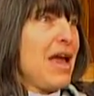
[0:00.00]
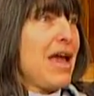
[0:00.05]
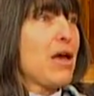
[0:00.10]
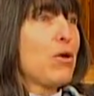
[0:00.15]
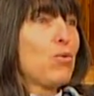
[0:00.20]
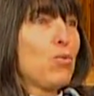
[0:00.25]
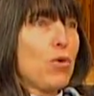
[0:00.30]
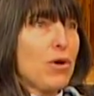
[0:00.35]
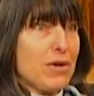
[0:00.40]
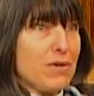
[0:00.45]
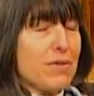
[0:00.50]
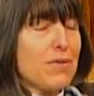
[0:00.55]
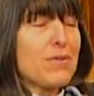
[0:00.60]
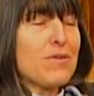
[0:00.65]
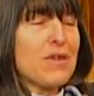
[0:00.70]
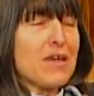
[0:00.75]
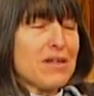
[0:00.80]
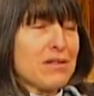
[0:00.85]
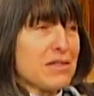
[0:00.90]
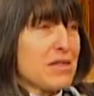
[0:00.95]
And one of the
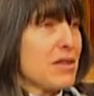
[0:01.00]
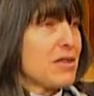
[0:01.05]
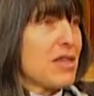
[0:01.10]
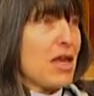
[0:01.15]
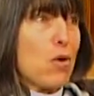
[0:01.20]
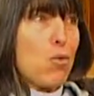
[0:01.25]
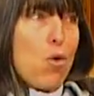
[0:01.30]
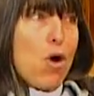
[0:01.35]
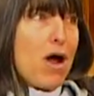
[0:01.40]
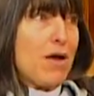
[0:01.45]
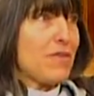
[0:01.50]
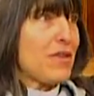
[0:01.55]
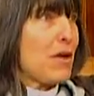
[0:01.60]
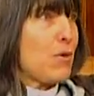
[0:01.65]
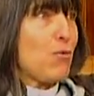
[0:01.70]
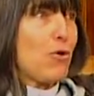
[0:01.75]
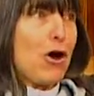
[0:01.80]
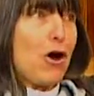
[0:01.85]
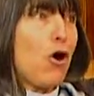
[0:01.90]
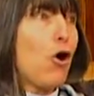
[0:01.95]
things that they
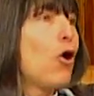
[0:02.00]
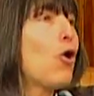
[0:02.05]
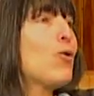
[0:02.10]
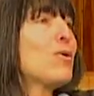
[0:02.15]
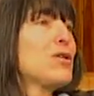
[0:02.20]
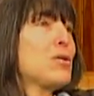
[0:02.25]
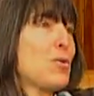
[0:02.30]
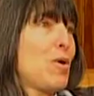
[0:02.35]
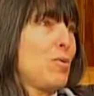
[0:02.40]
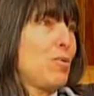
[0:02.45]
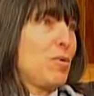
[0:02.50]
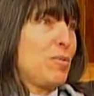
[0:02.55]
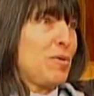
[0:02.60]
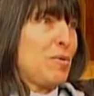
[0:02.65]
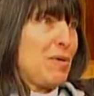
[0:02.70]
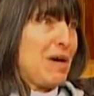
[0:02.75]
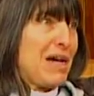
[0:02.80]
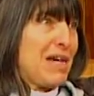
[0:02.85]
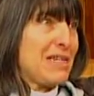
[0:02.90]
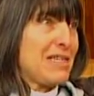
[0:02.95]
always want whoopie
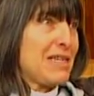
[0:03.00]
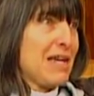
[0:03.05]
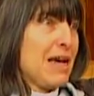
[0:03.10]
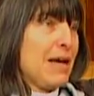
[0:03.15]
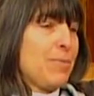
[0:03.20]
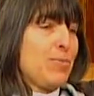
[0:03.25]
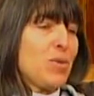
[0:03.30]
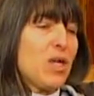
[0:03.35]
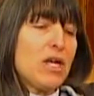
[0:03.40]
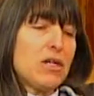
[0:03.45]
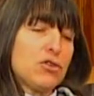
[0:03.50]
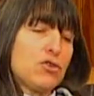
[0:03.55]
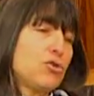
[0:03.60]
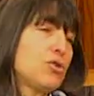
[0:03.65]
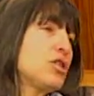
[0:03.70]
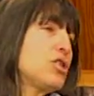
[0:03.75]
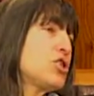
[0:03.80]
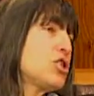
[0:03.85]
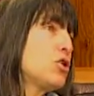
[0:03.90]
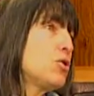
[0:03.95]
pies. And
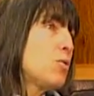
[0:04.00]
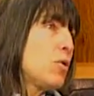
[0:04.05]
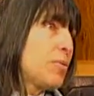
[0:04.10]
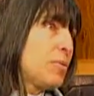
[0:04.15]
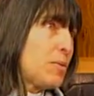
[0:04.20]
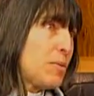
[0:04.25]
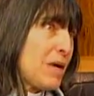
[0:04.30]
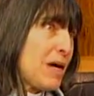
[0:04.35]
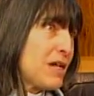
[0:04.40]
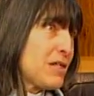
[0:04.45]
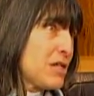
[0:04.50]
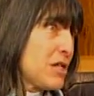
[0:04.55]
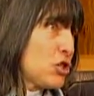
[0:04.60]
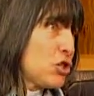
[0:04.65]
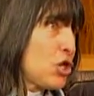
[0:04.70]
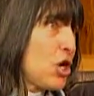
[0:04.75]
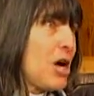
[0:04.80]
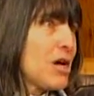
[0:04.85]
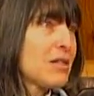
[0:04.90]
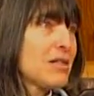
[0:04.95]
traditional whoopie pies, the
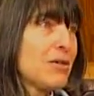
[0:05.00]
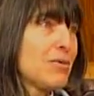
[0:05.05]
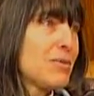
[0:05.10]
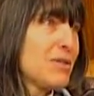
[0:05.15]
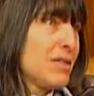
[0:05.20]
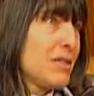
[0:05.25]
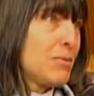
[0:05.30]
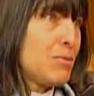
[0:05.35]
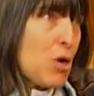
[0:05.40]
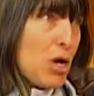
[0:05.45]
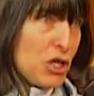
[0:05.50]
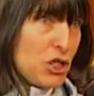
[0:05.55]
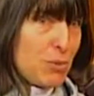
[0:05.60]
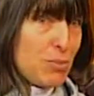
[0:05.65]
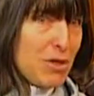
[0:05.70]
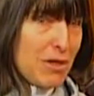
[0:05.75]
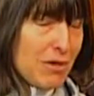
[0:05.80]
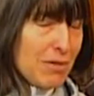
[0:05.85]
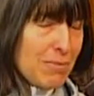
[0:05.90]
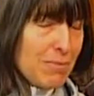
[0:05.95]
chocolate with the
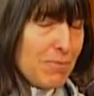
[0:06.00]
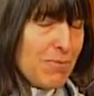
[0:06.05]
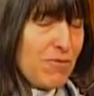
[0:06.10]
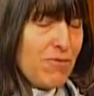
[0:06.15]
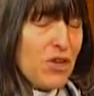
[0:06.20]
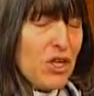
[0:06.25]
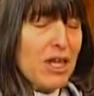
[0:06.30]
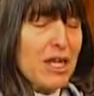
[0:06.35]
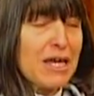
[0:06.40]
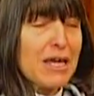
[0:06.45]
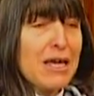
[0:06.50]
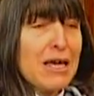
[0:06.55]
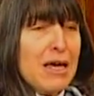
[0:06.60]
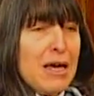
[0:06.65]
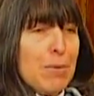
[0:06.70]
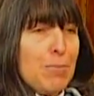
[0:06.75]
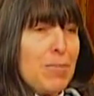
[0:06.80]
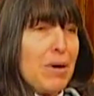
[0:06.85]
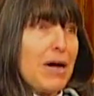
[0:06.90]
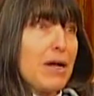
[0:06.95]
marshmallow filling.
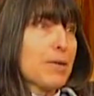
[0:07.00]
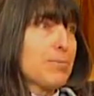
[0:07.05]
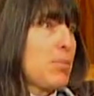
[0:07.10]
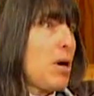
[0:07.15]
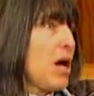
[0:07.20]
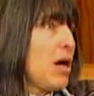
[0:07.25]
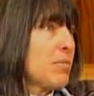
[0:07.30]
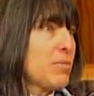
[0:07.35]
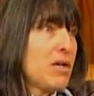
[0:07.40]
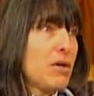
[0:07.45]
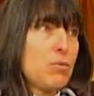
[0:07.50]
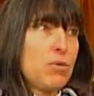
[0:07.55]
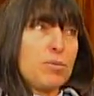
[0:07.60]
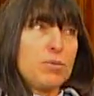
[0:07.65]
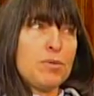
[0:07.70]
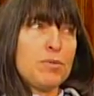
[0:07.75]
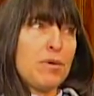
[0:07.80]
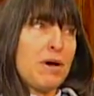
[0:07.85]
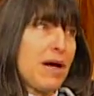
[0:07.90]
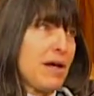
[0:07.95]
But pumpkin
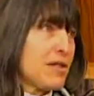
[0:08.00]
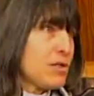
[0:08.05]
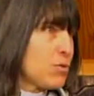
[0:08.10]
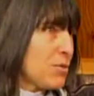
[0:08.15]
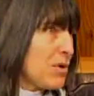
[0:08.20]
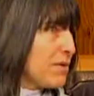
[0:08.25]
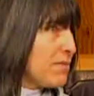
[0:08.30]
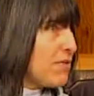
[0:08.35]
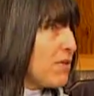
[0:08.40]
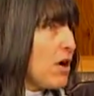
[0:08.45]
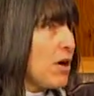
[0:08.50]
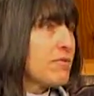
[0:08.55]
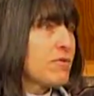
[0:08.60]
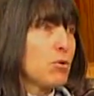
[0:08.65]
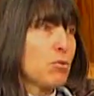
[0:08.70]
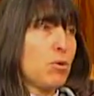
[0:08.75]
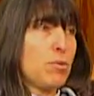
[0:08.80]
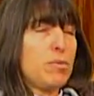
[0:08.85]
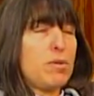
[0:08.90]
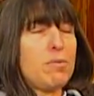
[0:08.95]
whoopie pies, red
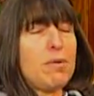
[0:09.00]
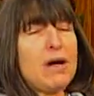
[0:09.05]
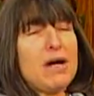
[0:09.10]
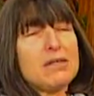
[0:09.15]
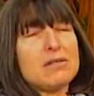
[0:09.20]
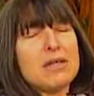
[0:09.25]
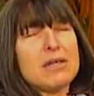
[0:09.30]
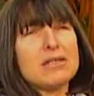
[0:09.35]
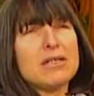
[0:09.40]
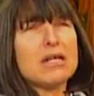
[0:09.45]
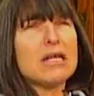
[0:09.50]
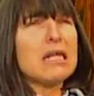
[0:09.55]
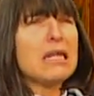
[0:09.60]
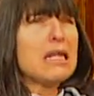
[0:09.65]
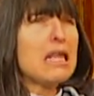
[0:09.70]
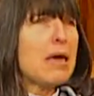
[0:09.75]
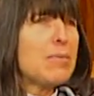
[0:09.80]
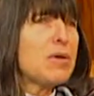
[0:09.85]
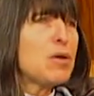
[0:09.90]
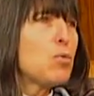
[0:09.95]
velvet whoopie pies. I did
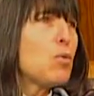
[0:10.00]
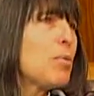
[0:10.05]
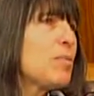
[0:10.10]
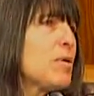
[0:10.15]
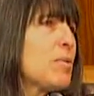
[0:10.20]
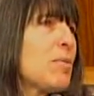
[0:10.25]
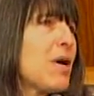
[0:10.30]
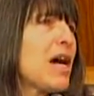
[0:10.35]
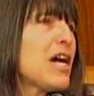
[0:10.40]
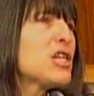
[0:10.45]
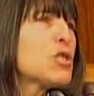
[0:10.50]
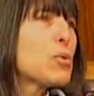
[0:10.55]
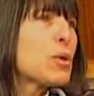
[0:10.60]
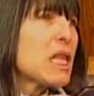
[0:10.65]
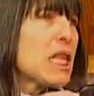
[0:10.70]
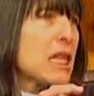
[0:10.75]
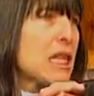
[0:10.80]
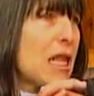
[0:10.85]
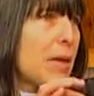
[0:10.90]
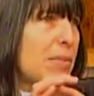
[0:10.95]
lemon whoopie pies with
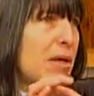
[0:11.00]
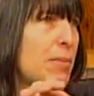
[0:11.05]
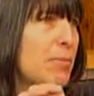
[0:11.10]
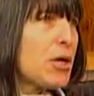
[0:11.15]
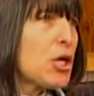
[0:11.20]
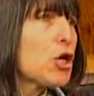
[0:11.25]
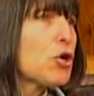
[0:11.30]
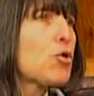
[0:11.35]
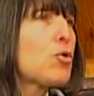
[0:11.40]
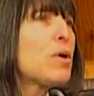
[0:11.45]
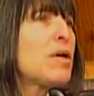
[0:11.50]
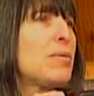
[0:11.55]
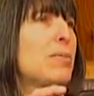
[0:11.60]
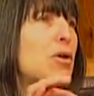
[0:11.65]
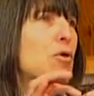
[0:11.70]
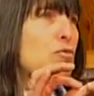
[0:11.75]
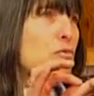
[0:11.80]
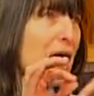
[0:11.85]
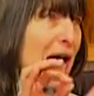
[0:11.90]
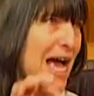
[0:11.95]
lemon buttercream
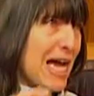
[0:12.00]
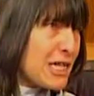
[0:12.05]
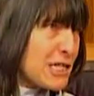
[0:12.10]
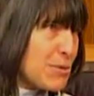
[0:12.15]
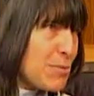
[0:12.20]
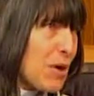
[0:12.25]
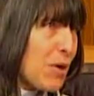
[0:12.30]
and raspberry.